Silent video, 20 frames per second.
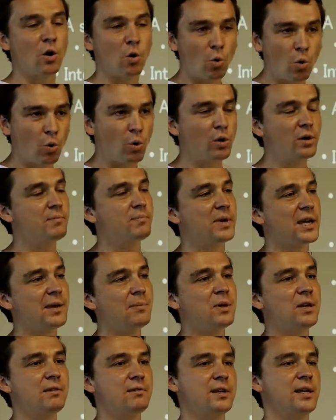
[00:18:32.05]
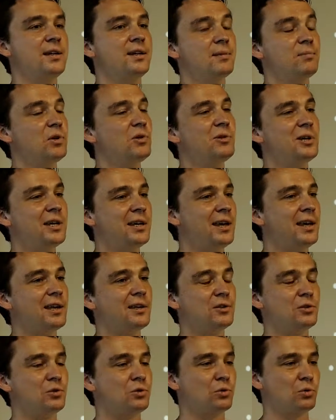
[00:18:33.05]
Or maybe they
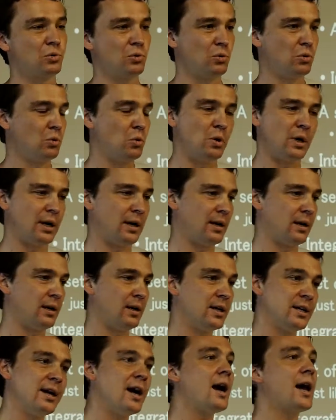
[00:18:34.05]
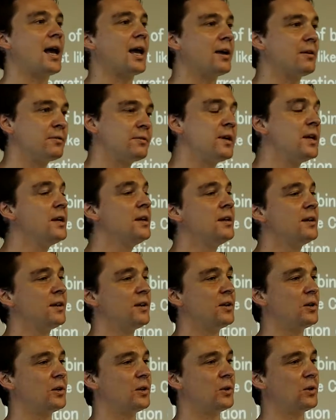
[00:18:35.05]
communicate to Hive,
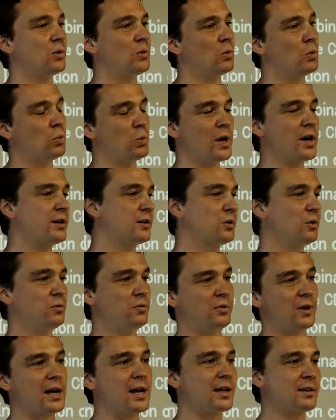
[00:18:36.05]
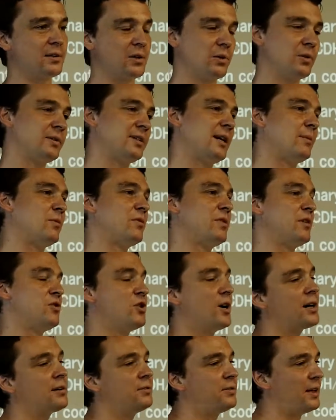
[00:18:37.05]
where to find, some of the
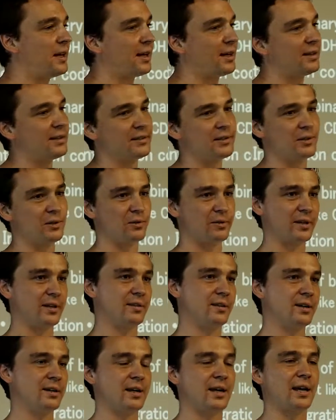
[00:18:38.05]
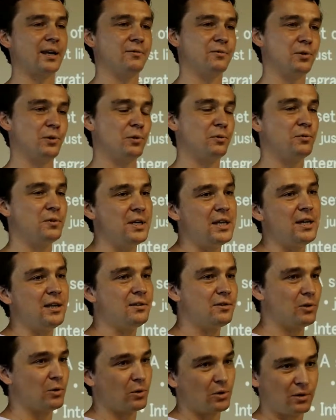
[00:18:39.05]
jar files, that the Hive sort of
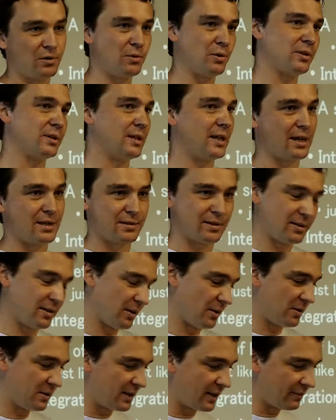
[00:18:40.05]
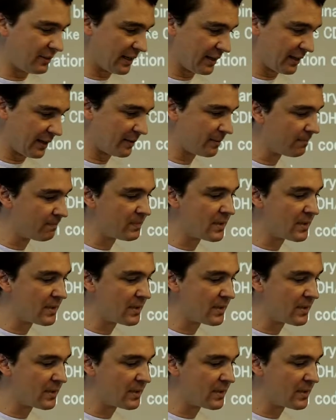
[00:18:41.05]
needs, in certain cases, stuff like that.